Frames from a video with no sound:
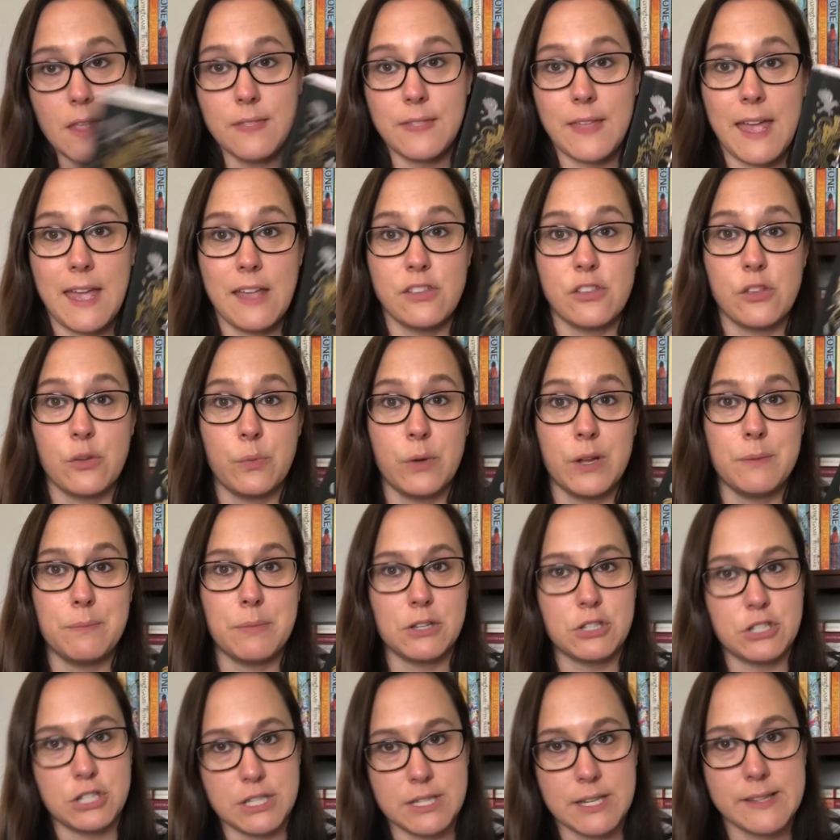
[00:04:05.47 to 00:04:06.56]
the Hazelwood,
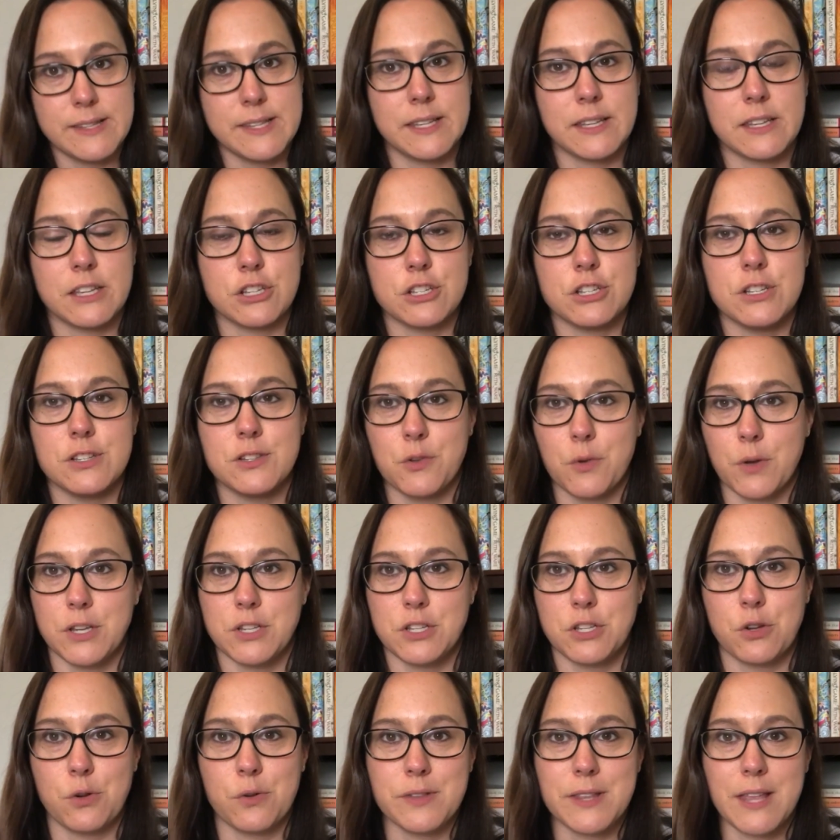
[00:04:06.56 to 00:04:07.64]
but she doesn't because she's going
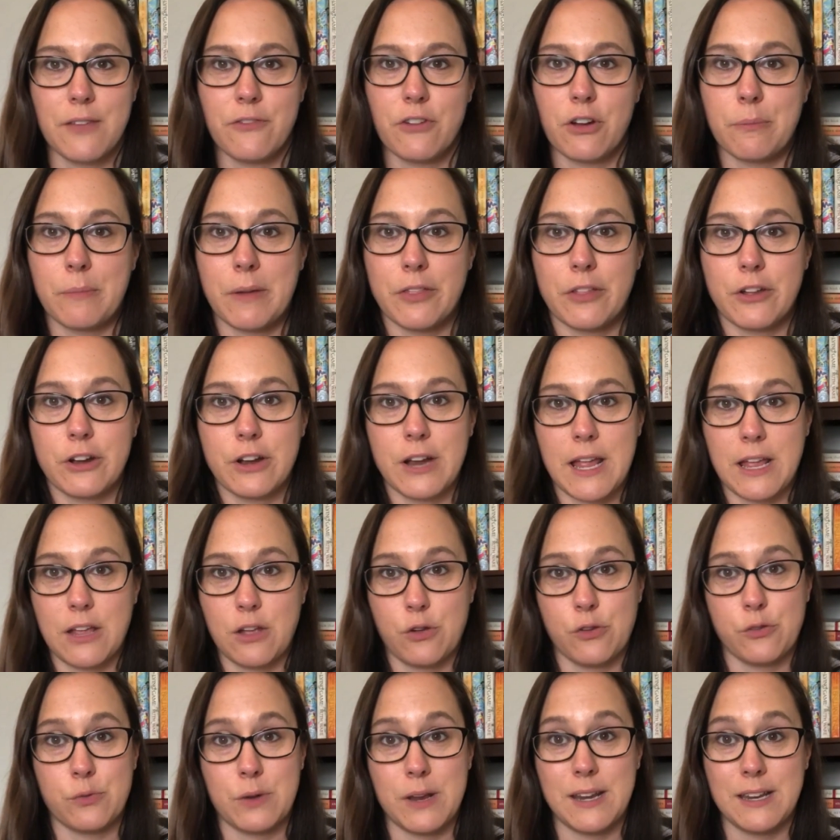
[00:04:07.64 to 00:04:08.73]
to go save her mother and
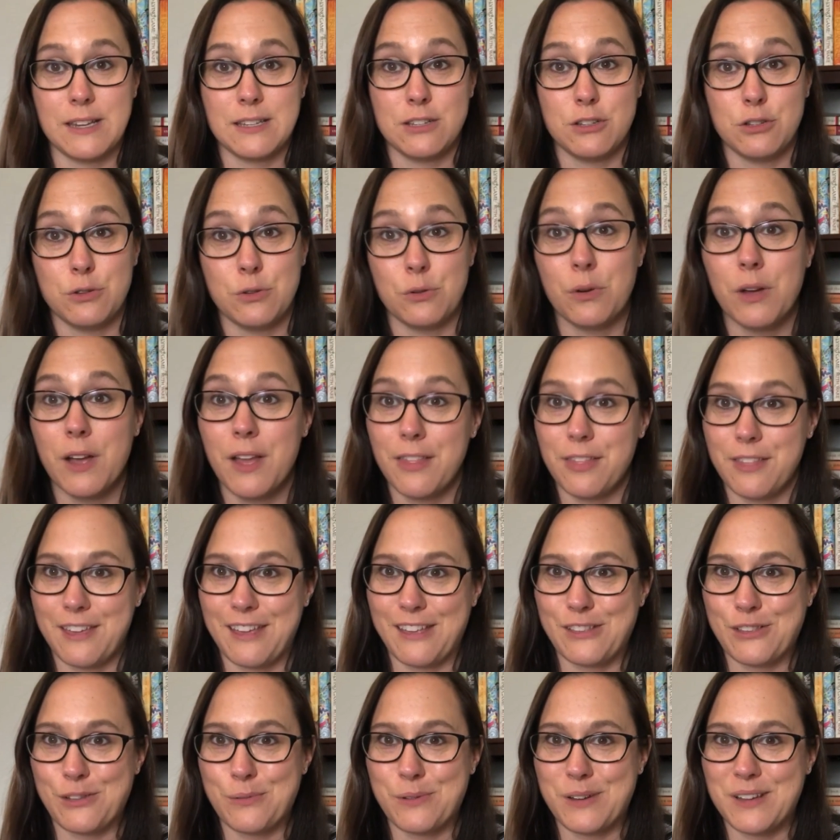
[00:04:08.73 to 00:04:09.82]
goes right into the
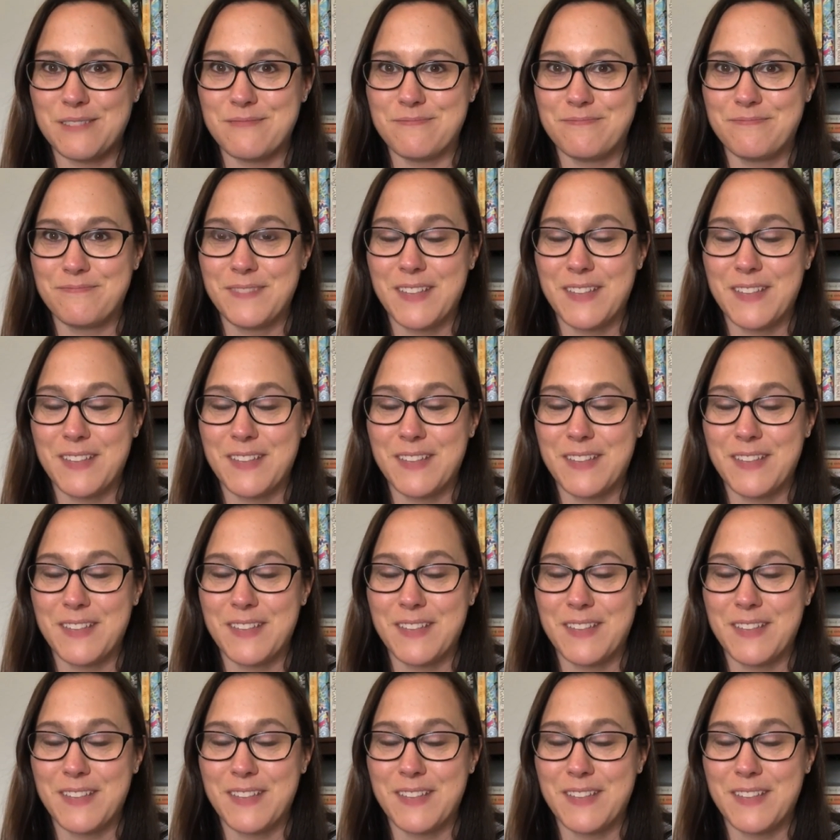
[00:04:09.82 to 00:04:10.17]
Hazelwood.